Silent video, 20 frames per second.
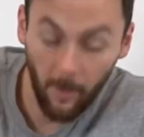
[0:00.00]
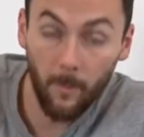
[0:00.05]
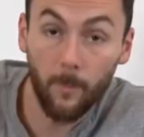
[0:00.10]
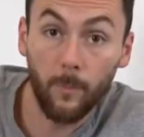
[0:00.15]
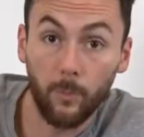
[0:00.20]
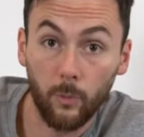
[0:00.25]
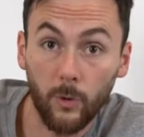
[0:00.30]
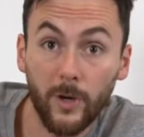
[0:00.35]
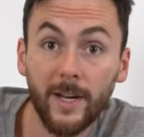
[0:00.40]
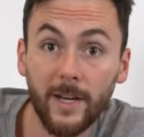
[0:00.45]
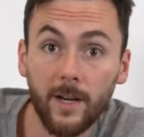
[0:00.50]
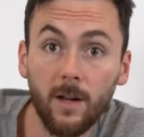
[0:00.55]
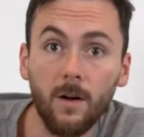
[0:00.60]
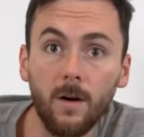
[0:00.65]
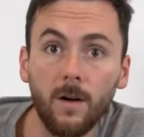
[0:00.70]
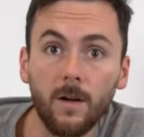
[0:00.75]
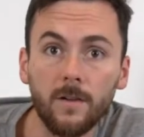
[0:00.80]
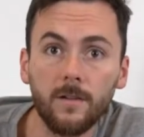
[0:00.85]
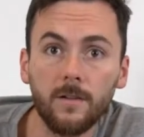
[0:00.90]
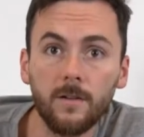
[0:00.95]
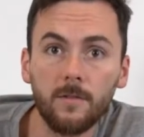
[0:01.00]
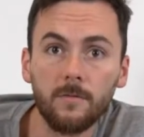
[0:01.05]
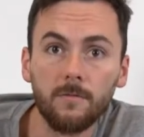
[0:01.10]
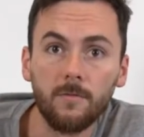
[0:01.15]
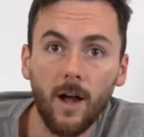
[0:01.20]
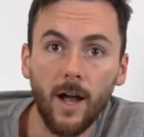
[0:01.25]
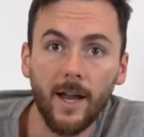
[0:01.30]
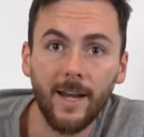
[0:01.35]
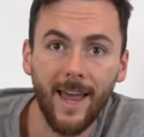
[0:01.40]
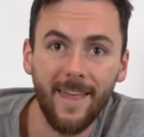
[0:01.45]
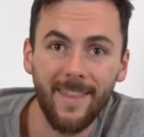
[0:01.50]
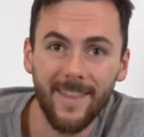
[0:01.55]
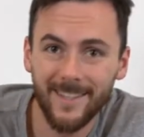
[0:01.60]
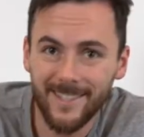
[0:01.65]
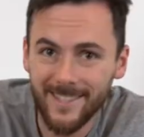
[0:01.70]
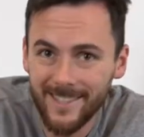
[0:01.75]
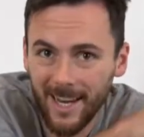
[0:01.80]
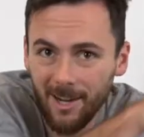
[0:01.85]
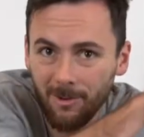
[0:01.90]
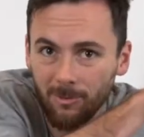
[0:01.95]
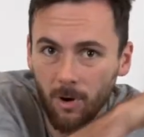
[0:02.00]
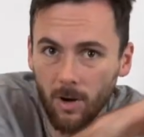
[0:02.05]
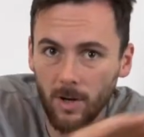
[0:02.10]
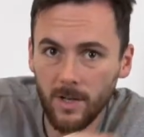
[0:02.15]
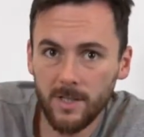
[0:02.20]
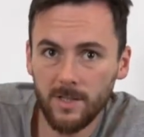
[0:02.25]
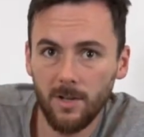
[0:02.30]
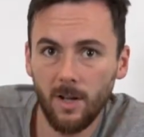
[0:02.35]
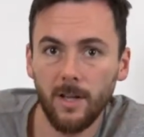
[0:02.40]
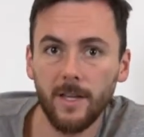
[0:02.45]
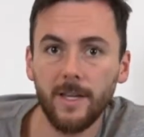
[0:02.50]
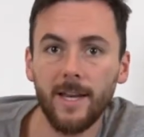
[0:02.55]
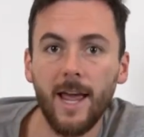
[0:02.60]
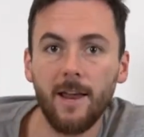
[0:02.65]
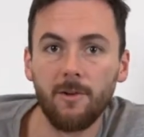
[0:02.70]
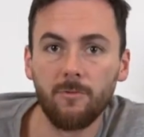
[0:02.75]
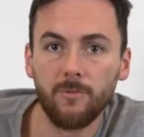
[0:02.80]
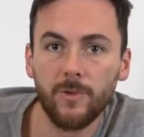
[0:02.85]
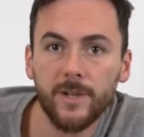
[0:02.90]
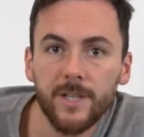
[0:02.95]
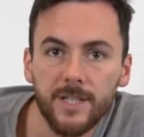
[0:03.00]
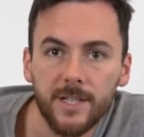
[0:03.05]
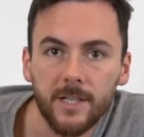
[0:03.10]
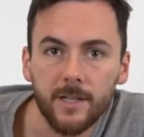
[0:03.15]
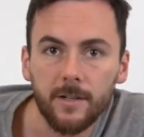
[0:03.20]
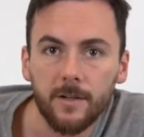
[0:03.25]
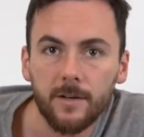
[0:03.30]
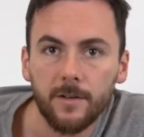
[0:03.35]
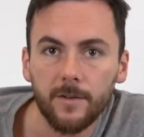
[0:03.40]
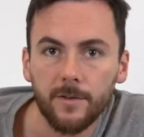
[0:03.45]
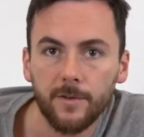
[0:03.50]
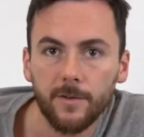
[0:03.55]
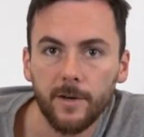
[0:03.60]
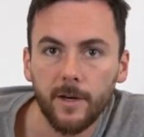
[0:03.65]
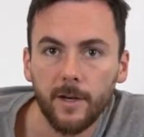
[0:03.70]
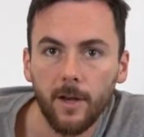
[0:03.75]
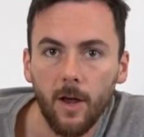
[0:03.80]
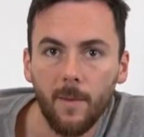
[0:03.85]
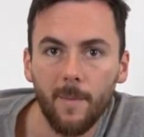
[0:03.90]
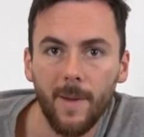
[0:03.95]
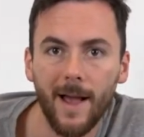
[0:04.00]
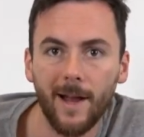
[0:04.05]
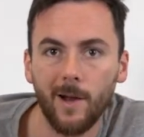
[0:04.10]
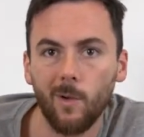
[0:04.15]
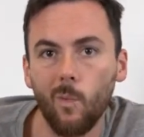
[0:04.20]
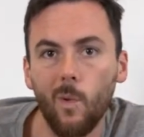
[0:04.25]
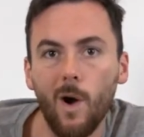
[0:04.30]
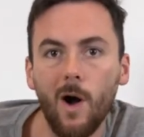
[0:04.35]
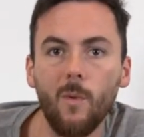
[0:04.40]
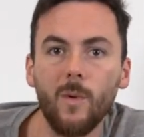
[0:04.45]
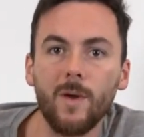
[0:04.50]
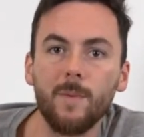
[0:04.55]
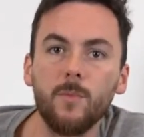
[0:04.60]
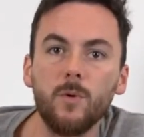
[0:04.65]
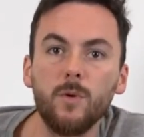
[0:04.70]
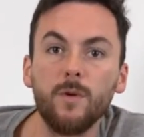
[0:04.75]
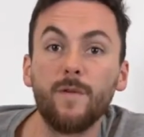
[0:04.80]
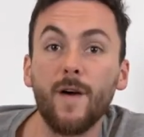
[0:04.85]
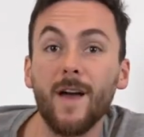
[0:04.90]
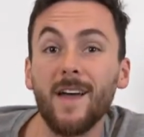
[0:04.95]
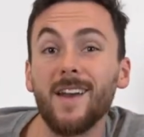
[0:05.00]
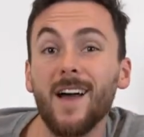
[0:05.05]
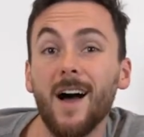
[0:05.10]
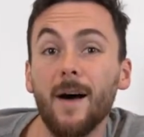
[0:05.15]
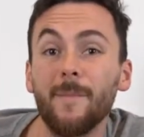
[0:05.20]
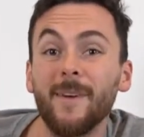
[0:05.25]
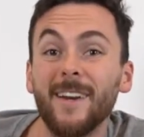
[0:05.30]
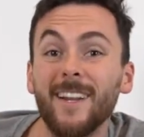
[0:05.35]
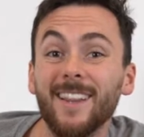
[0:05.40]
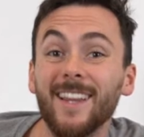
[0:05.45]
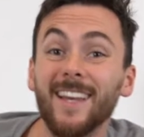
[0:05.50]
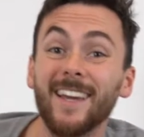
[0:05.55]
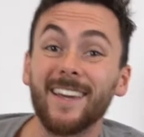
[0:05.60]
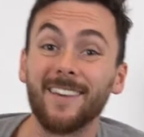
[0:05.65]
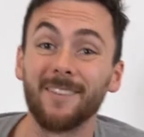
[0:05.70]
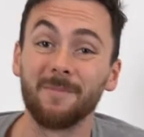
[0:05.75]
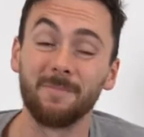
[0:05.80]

bring it on, right? And then stay rock solid and rigid through your low back while we move an arm and a leg.